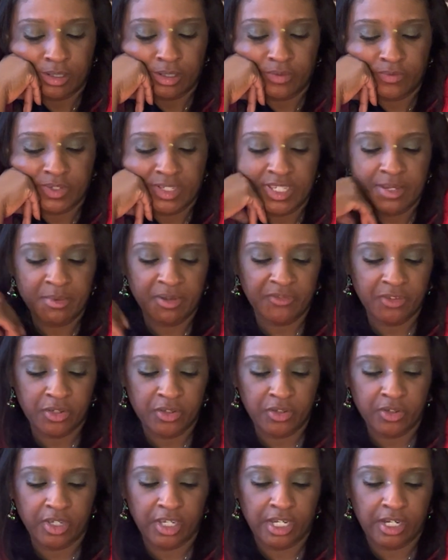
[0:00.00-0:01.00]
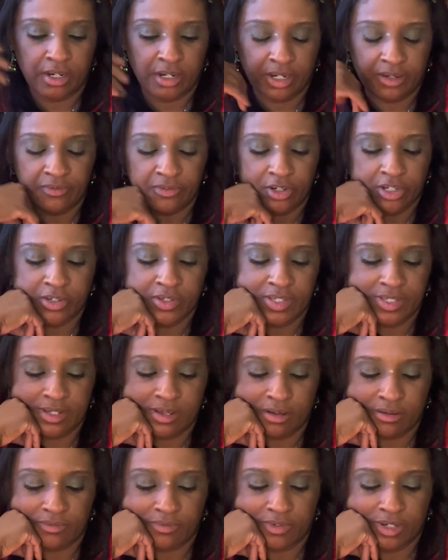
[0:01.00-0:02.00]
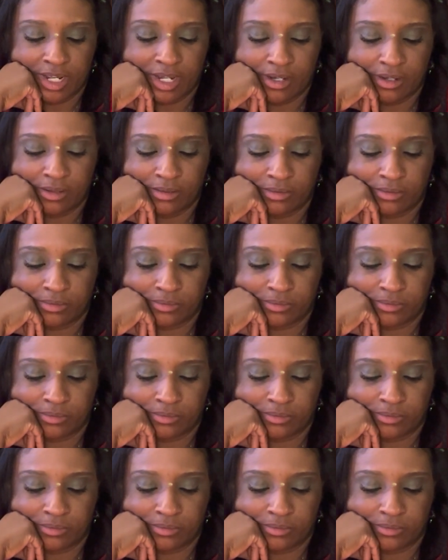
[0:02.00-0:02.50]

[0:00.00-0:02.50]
For some of you, you're caring for yourself now.